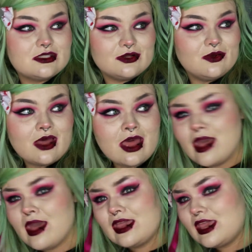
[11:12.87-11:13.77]
this little
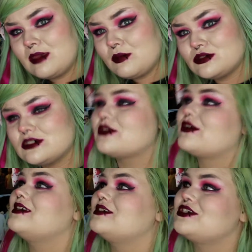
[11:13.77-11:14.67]
emo
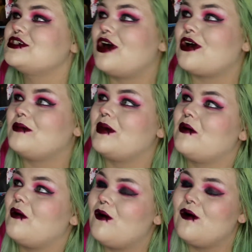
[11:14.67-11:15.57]
series and just talk
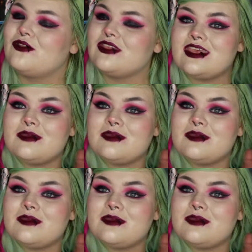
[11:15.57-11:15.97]
about all the